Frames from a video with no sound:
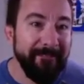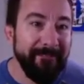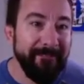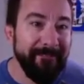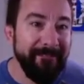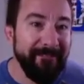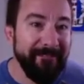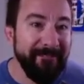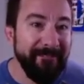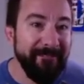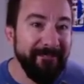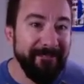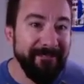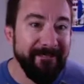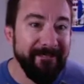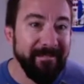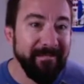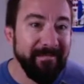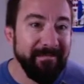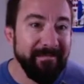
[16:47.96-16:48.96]

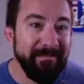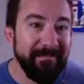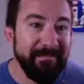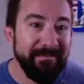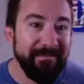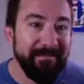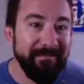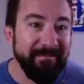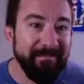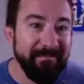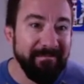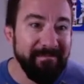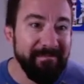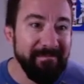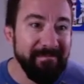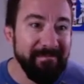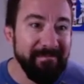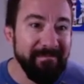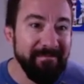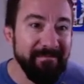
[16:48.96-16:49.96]

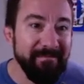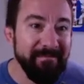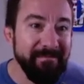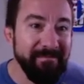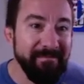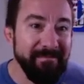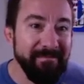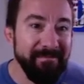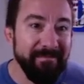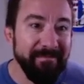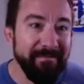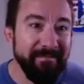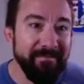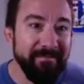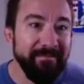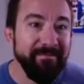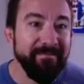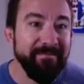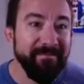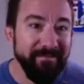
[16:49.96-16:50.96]

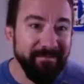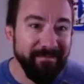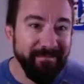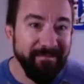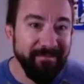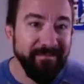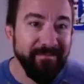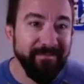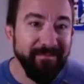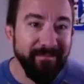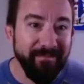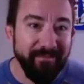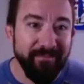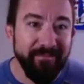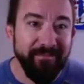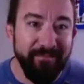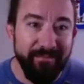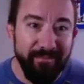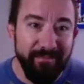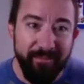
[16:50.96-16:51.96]

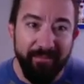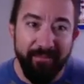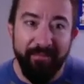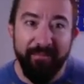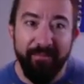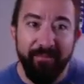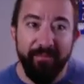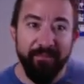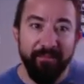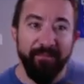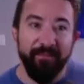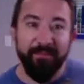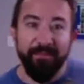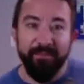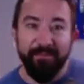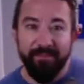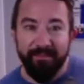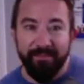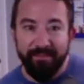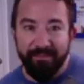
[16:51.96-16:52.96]

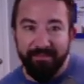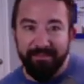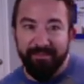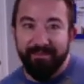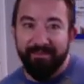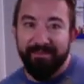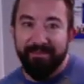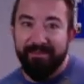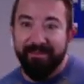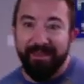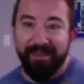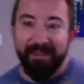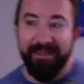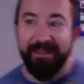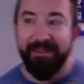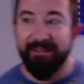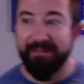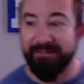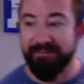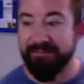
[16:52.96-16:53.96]

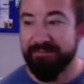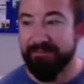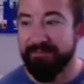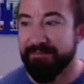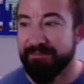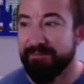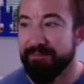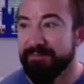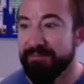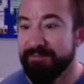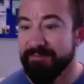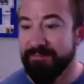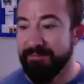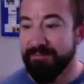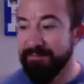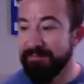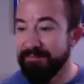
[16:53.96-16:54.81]
(silent)